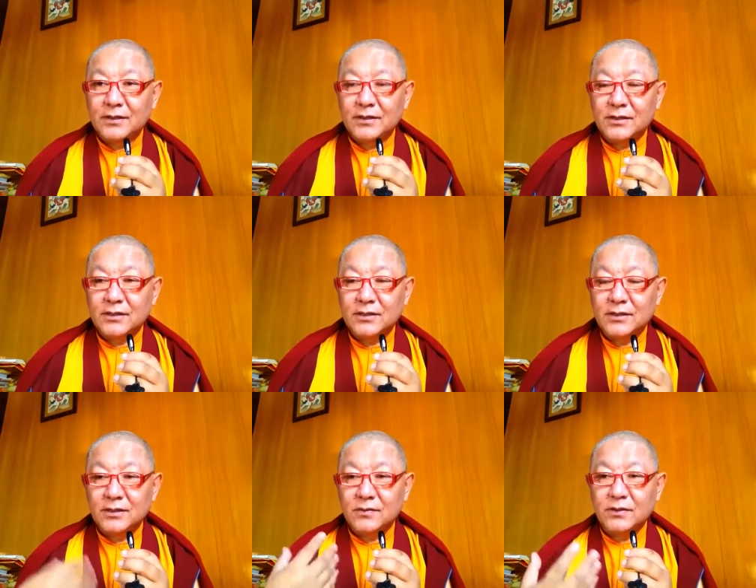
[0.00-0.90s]
Uh,
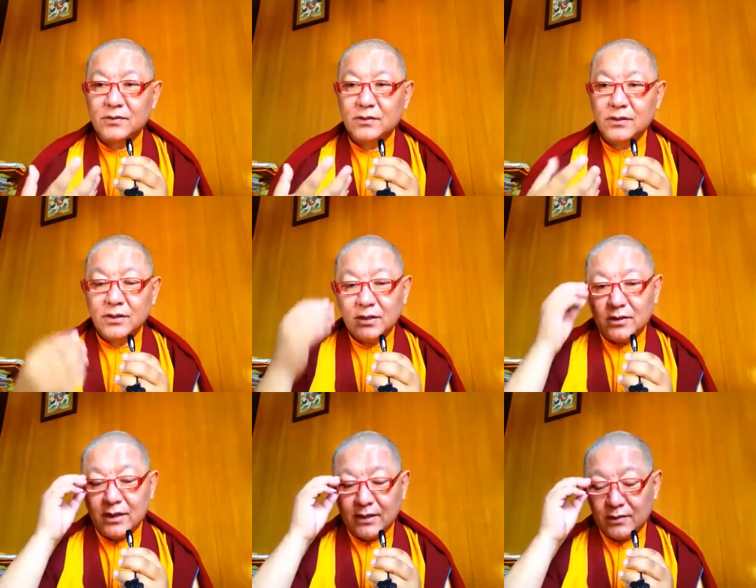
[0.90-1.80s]

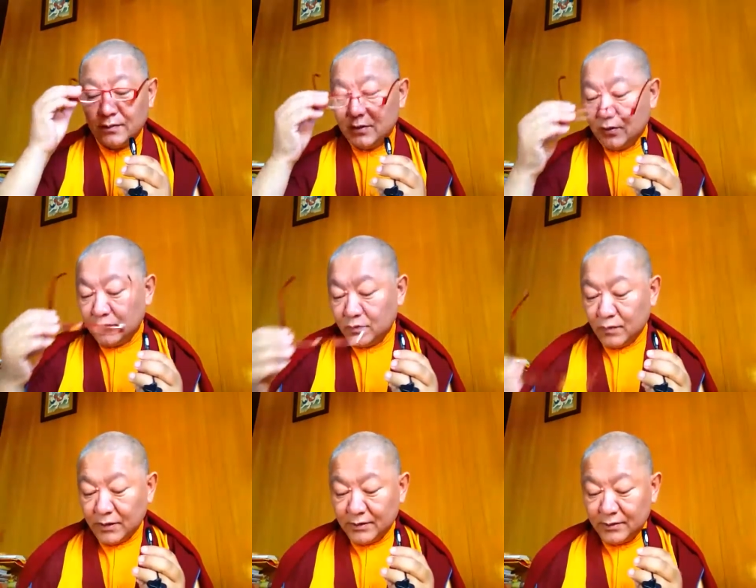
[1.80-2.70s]
we don't
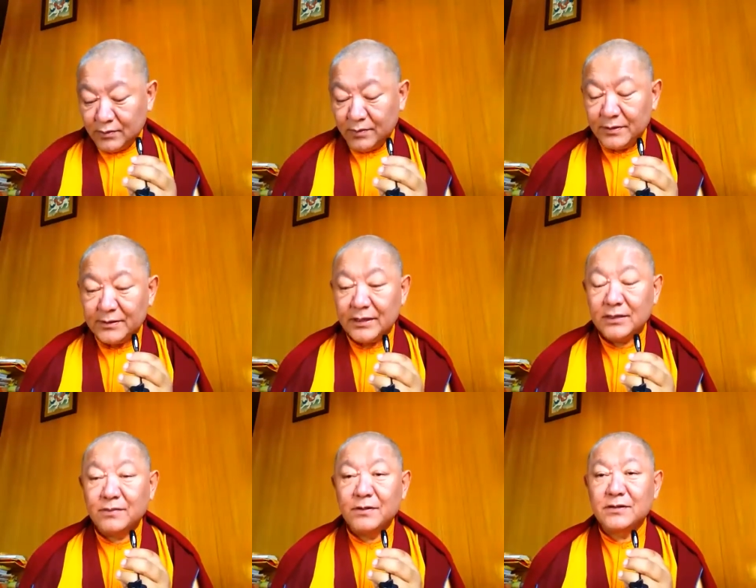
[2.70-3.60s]
want to be
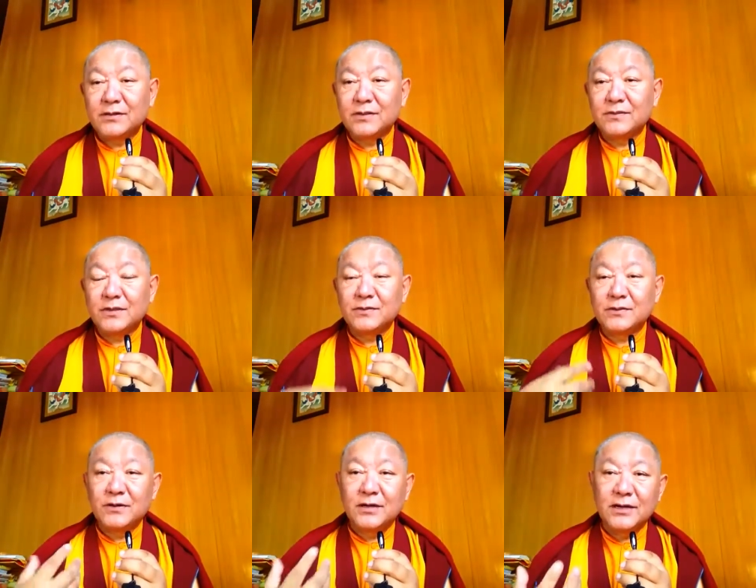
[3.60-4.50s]
sick, but
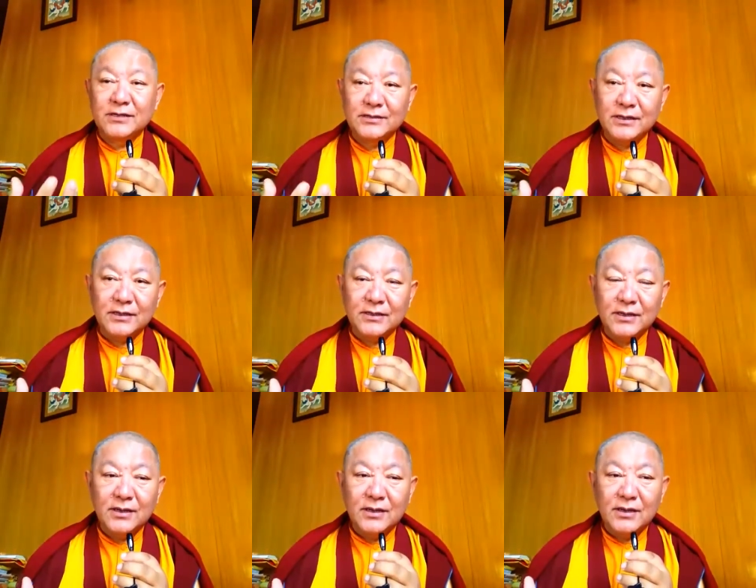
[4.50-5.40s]
sometimes we get sick
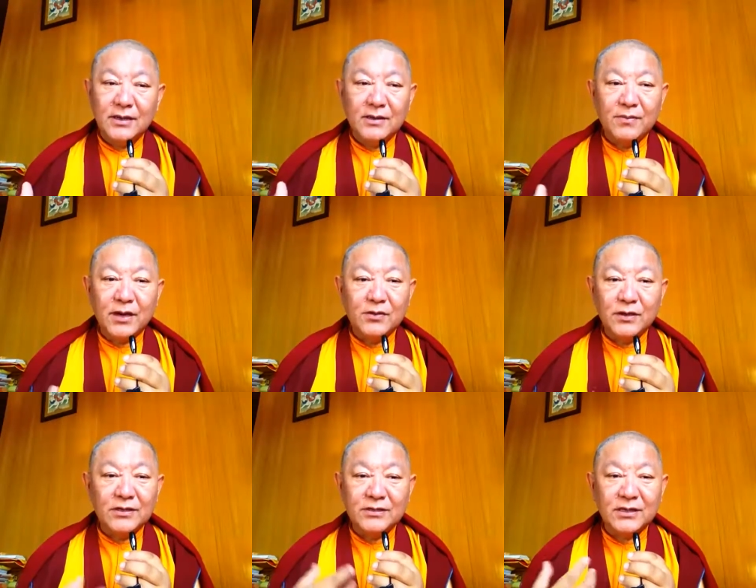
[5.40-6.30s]
by
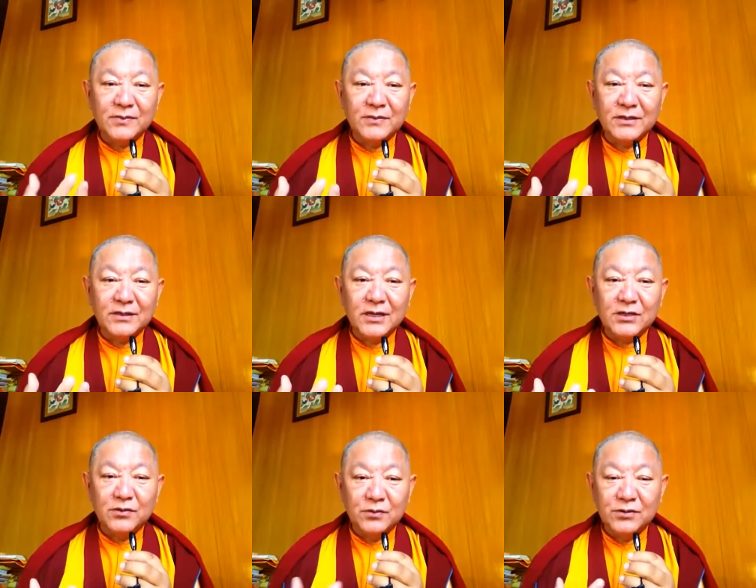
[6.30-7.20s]
doing something
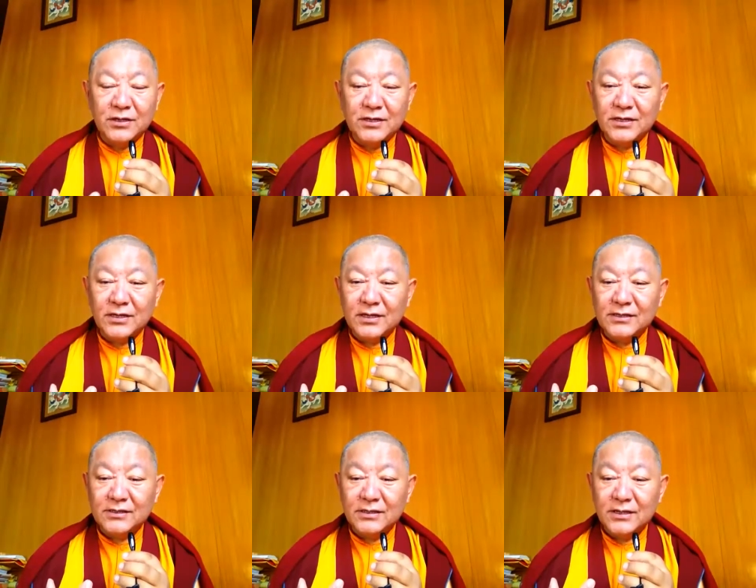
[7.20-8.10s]
that usually
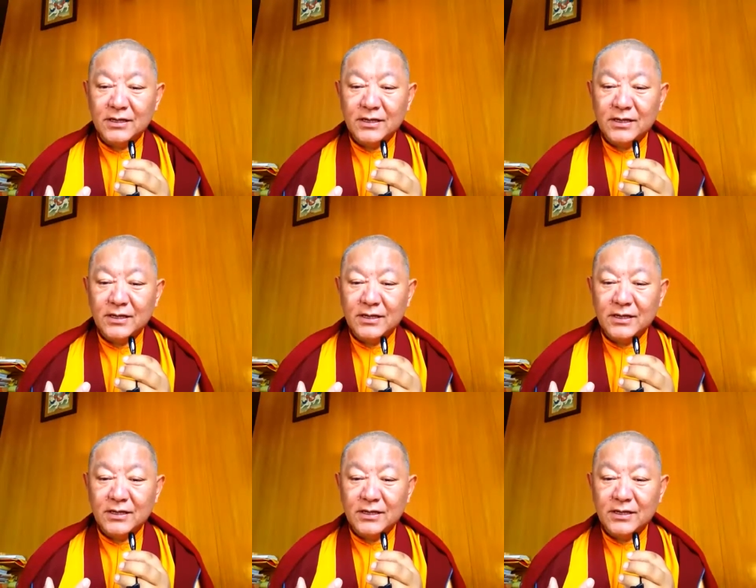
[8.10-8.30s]
is